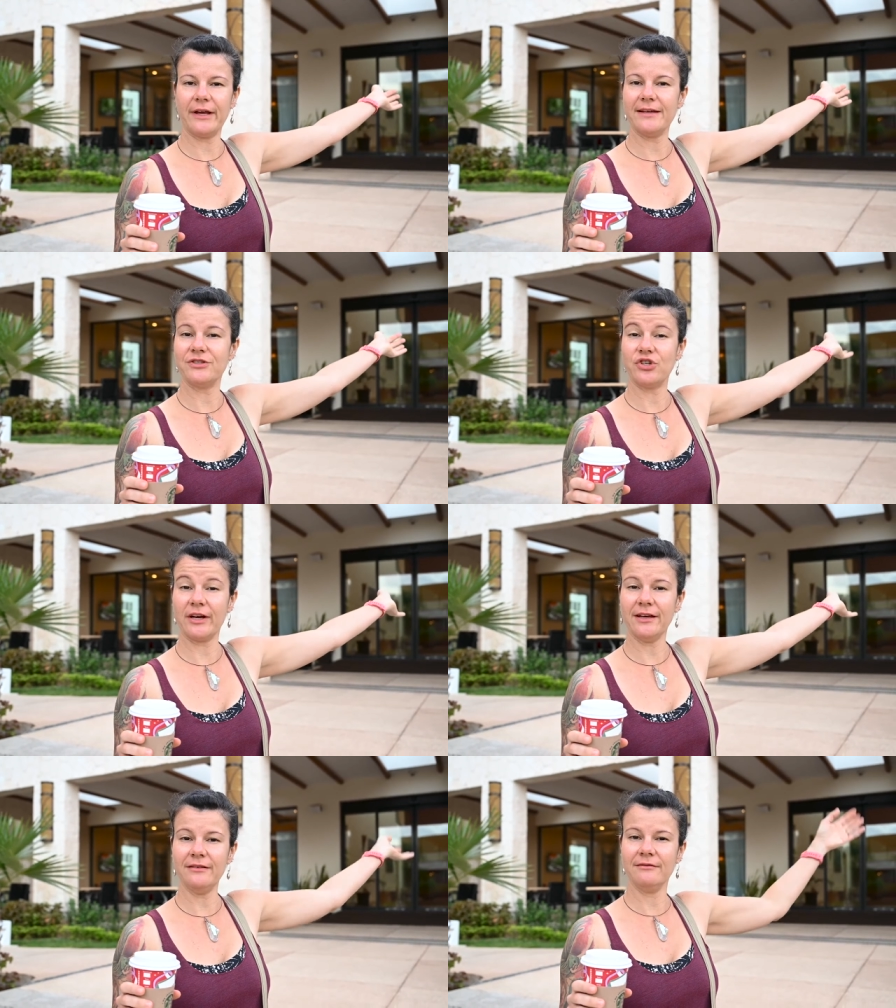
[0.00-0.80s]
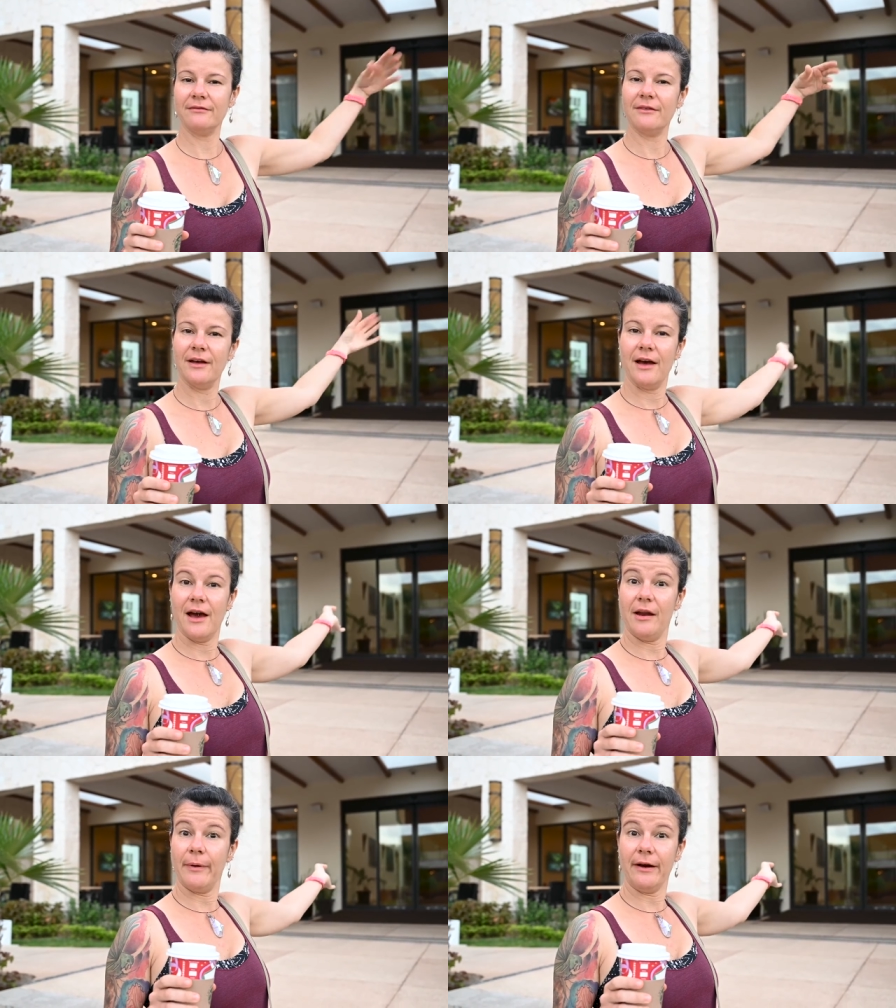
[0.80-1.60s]
guest check-in
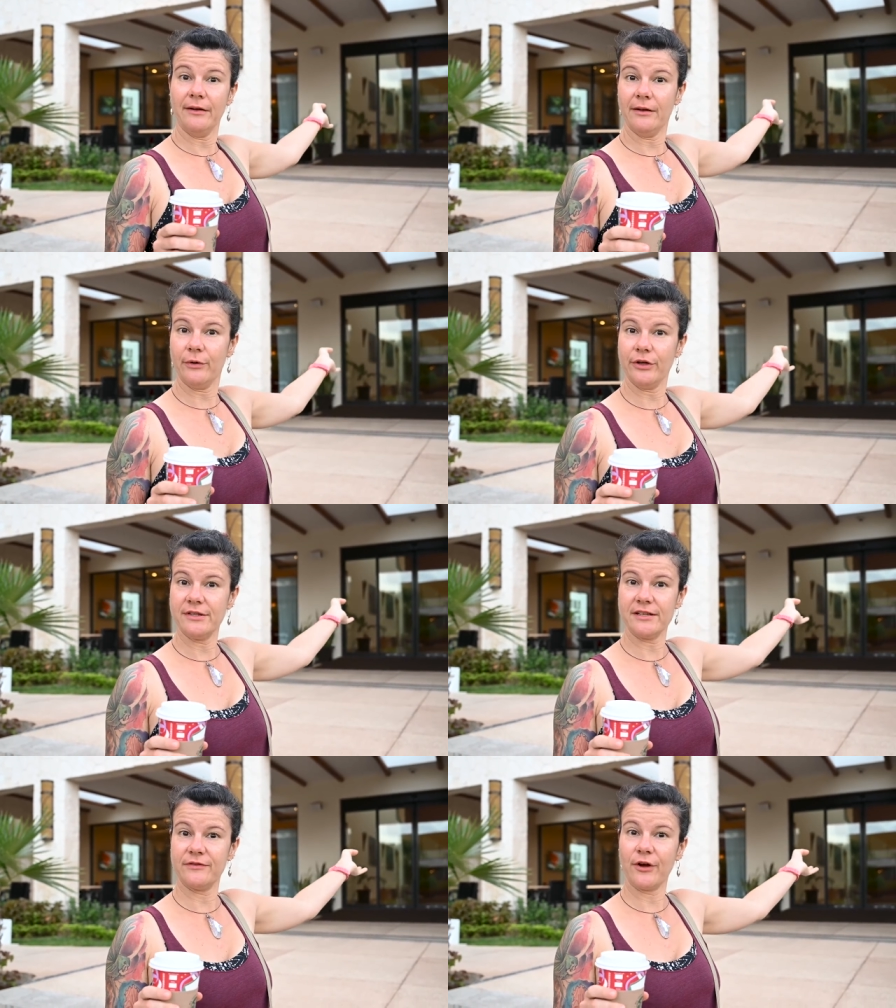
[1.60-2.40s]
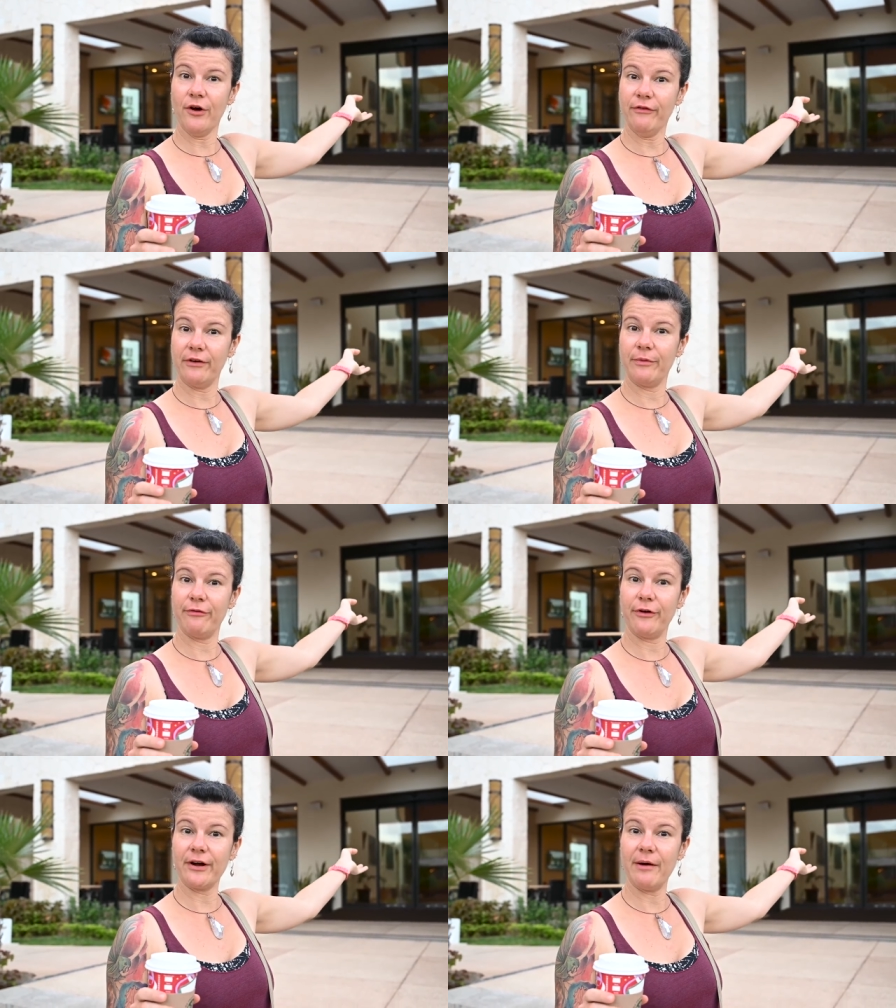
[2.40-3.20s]
and apparently where you test for COVID
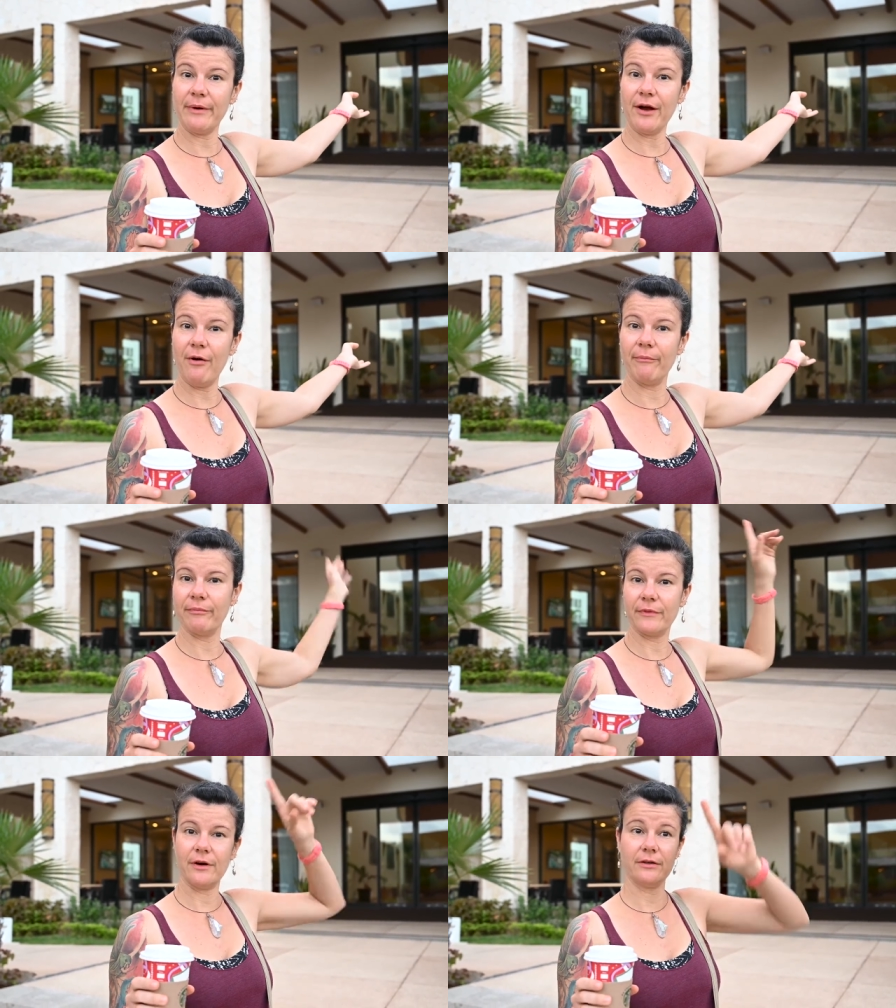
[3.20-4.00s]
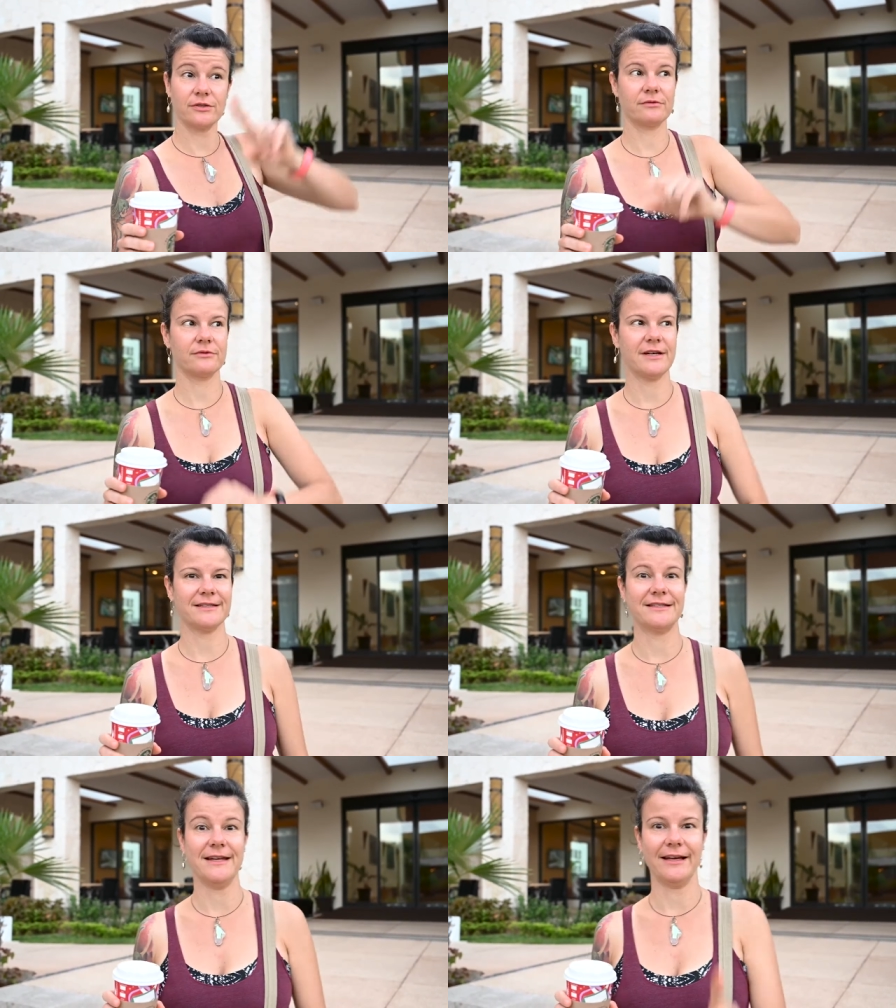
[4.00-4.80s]
before coming home or
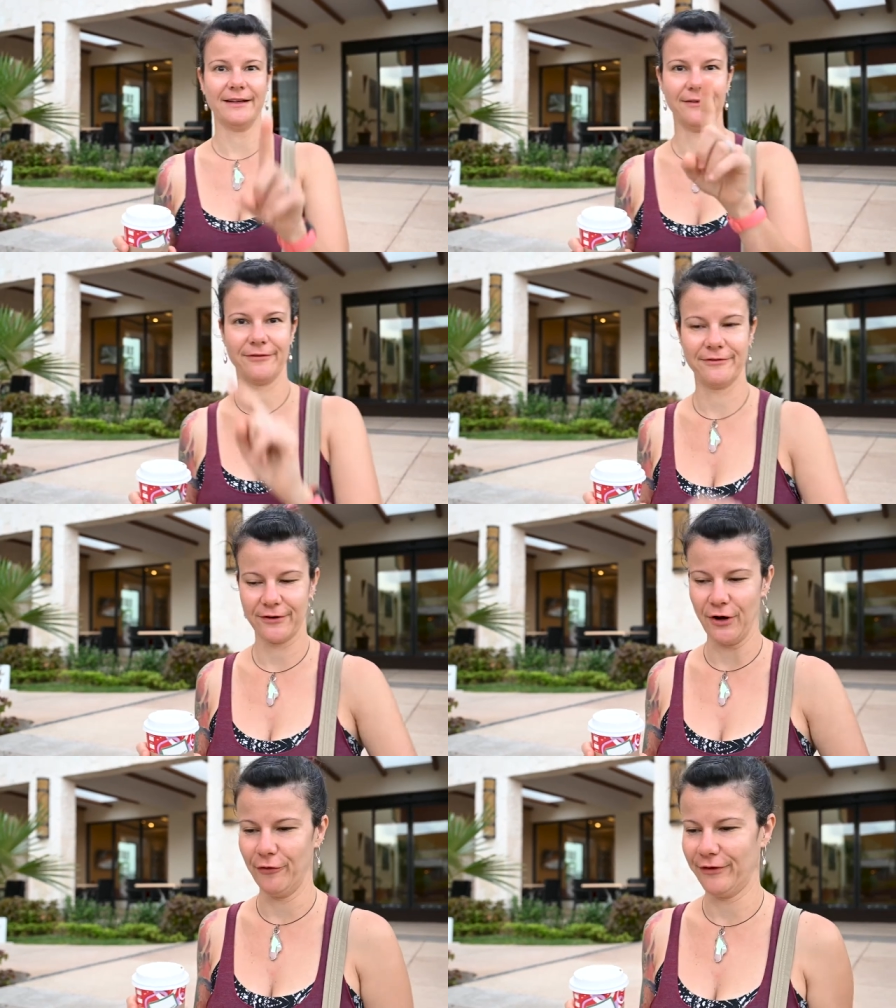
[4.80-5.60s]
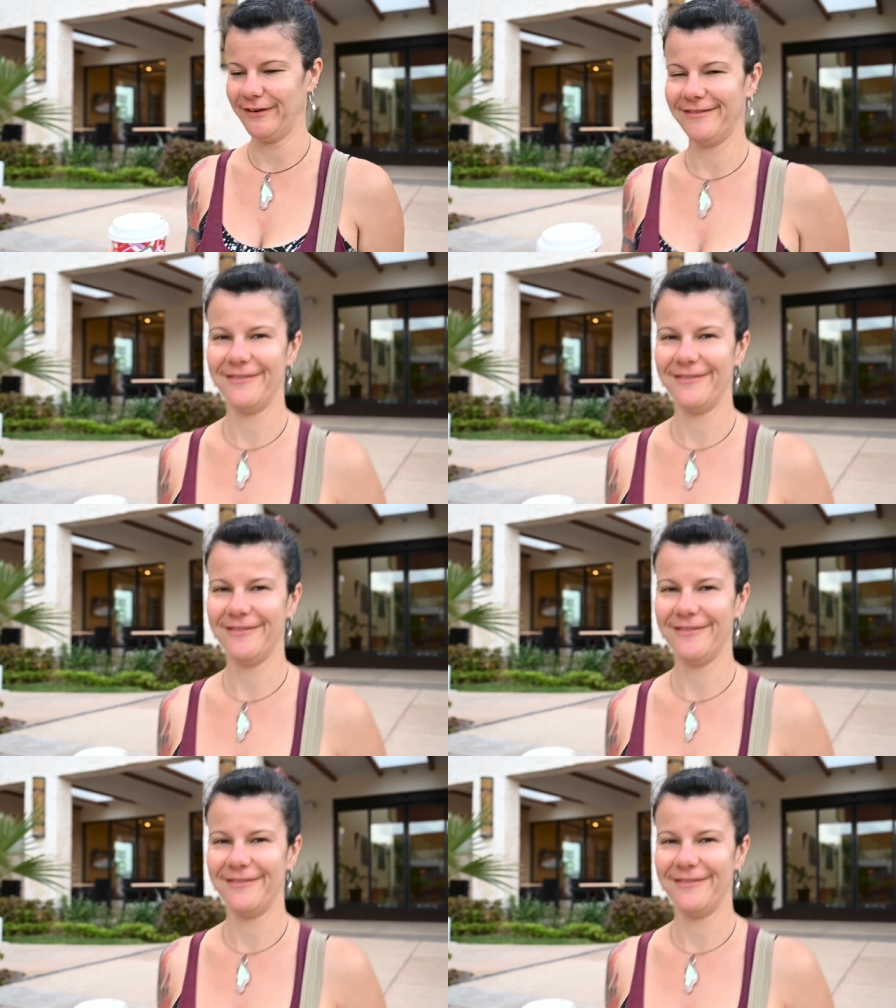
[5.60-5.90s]
test negative for COVID